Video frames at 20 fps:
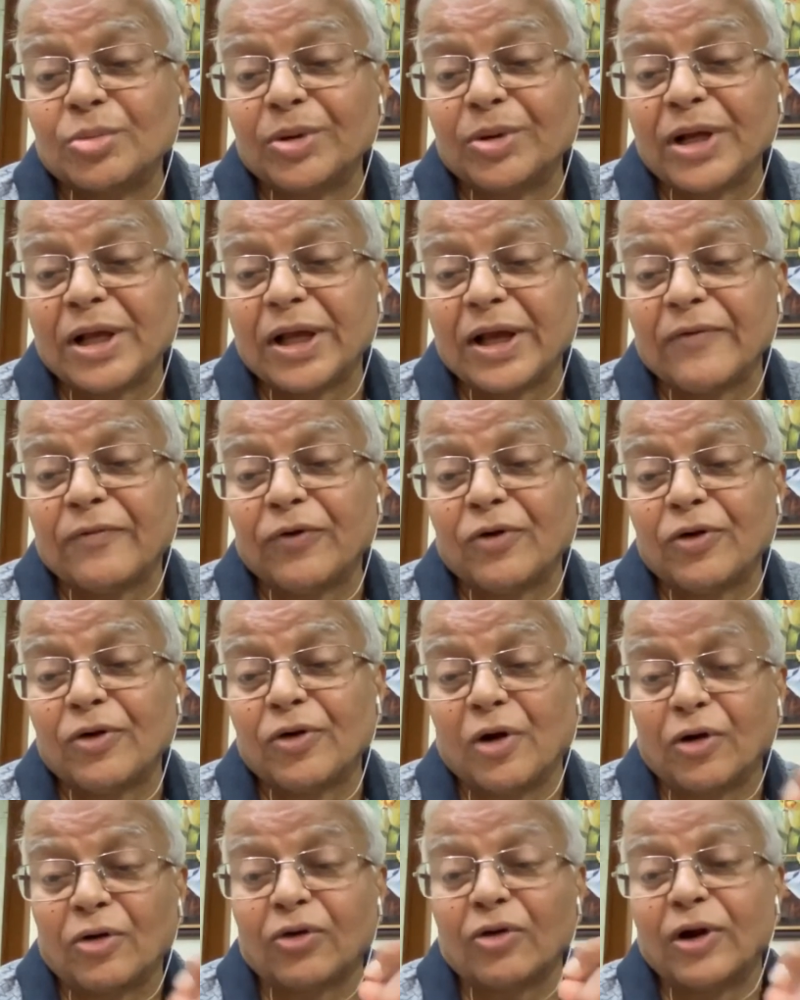should be careful
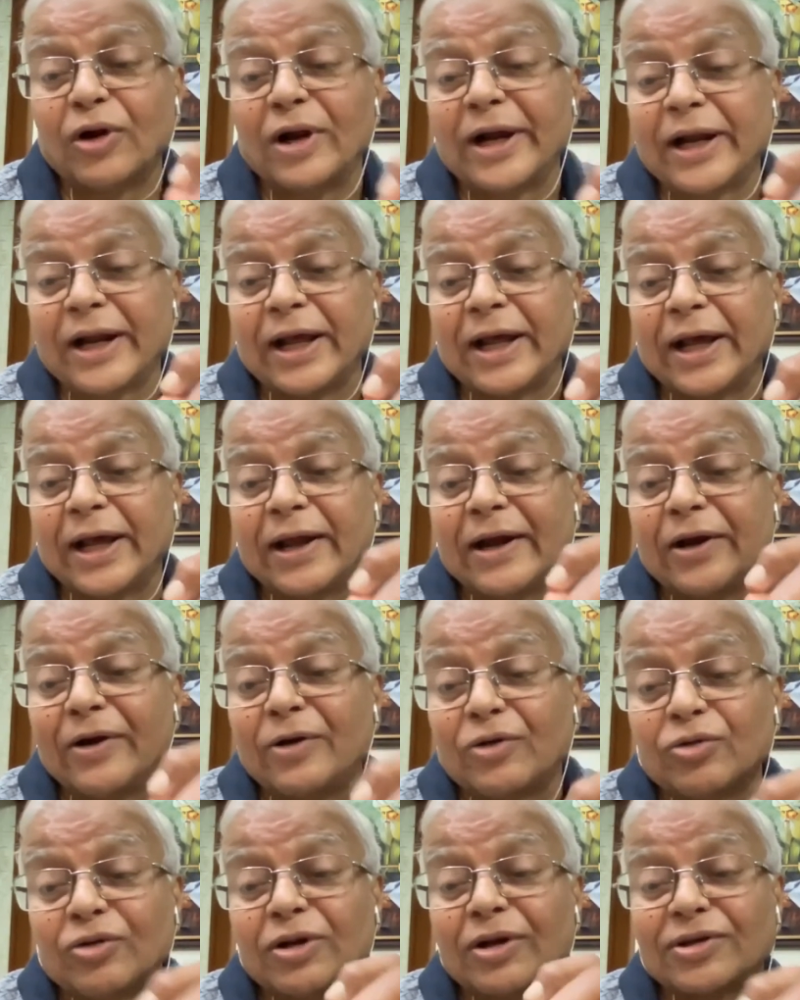not to let air
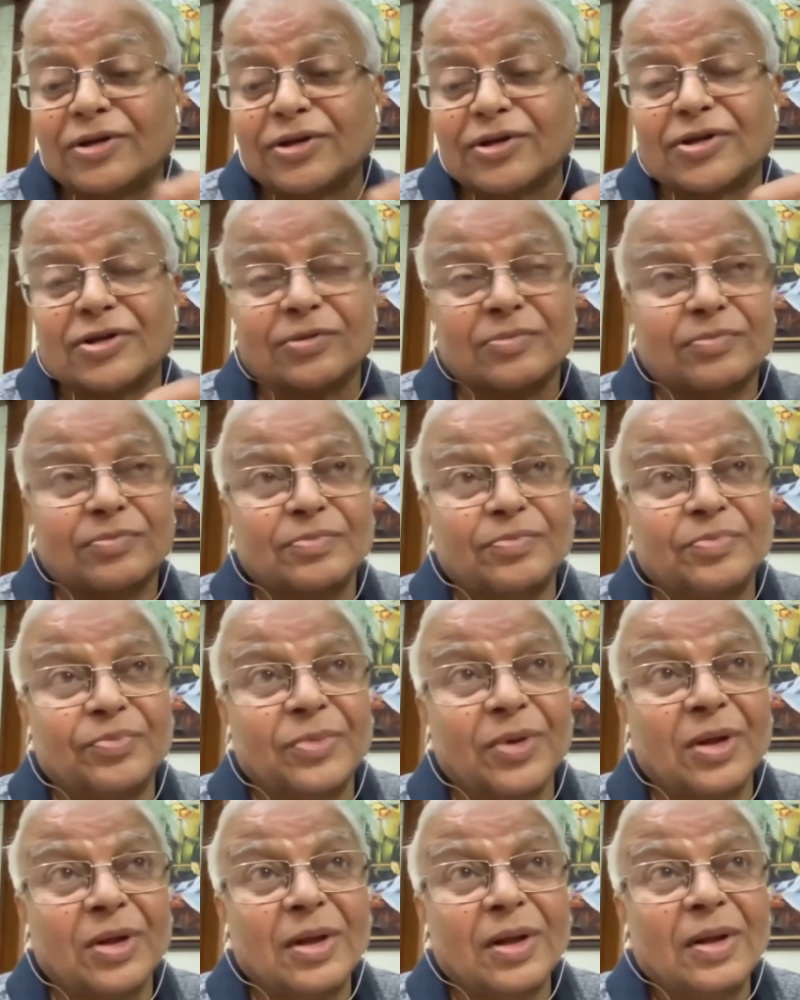into the system
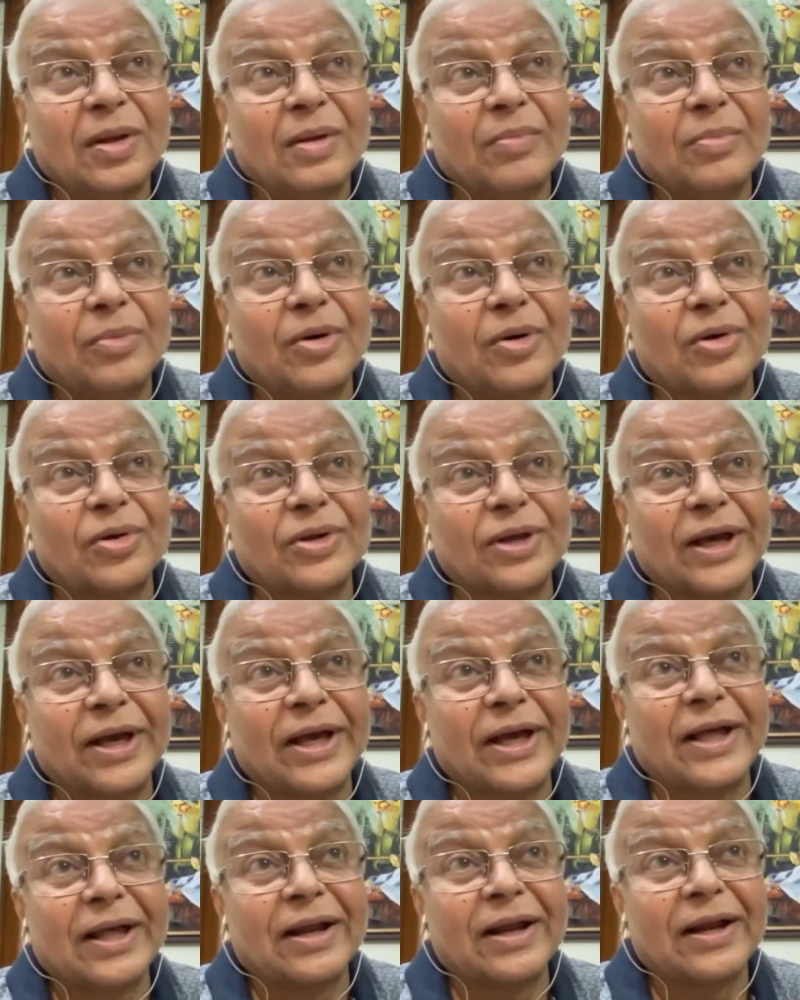because
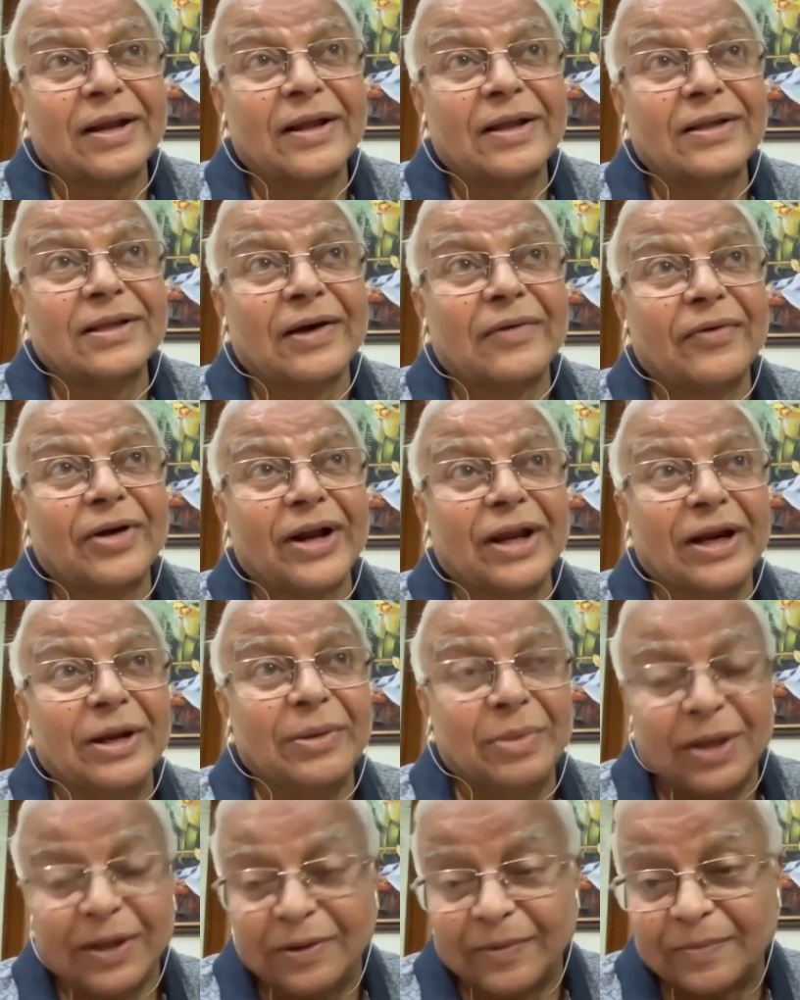air is our
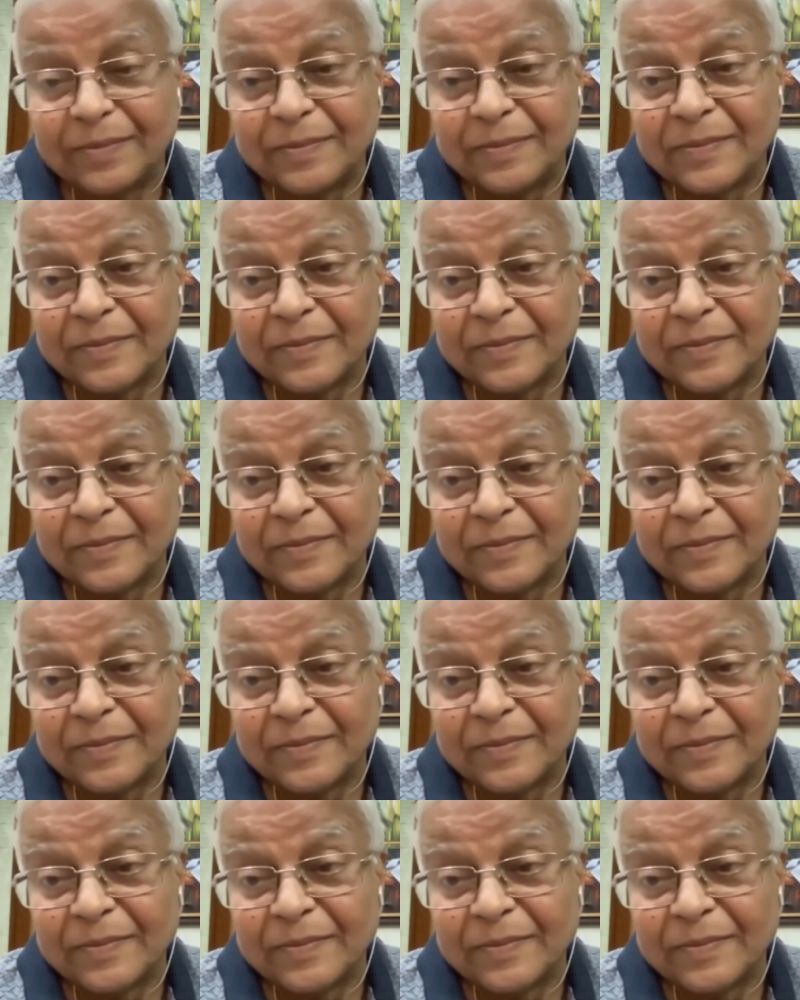enemy.